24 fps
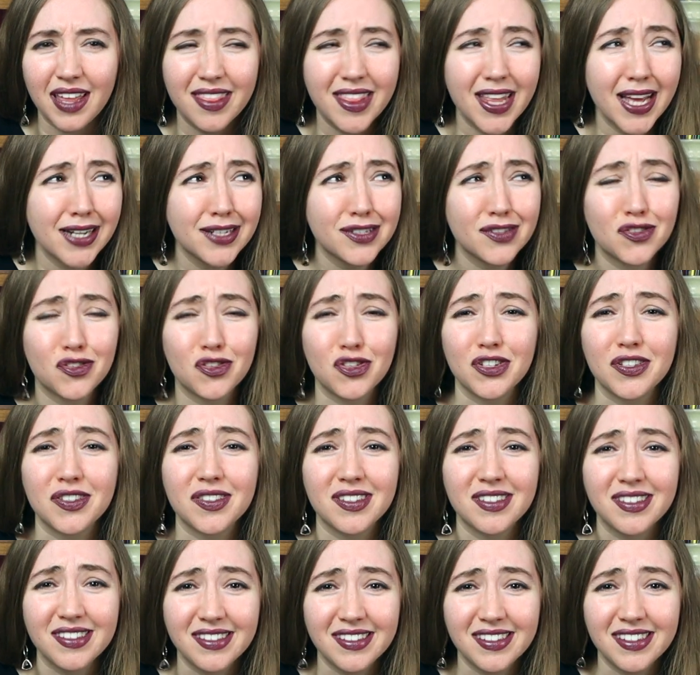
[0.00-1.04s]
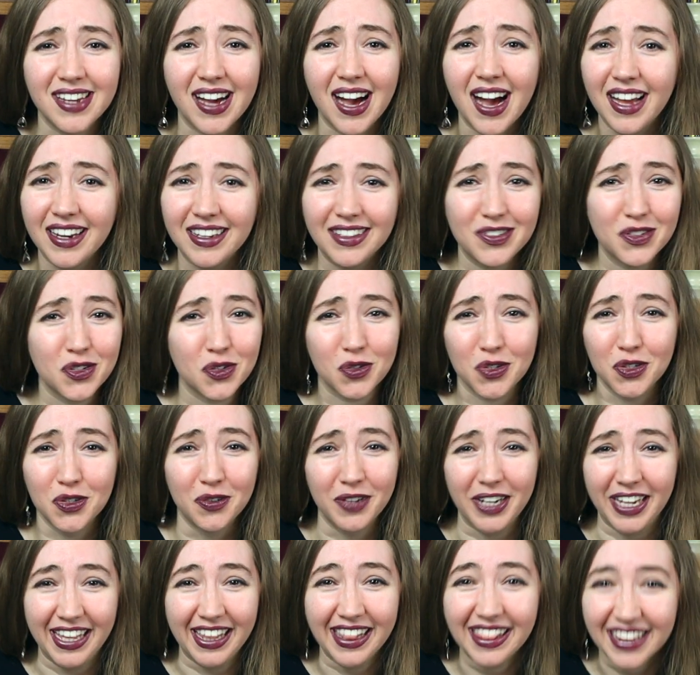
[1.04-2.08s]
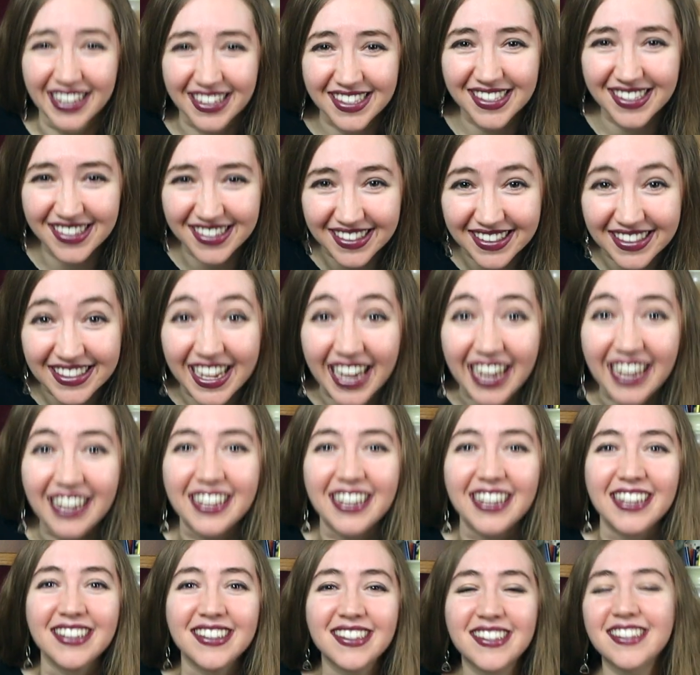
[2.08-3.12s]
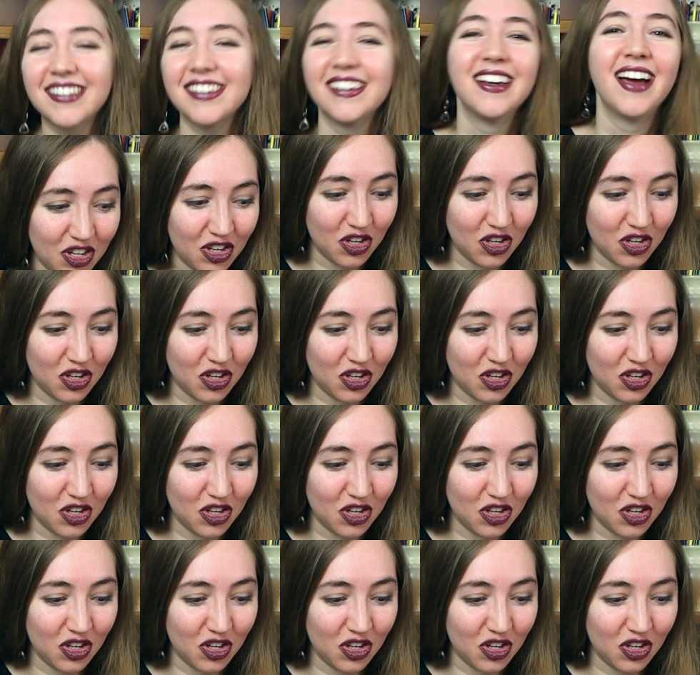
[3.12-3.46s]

and that is just not true in the slightest.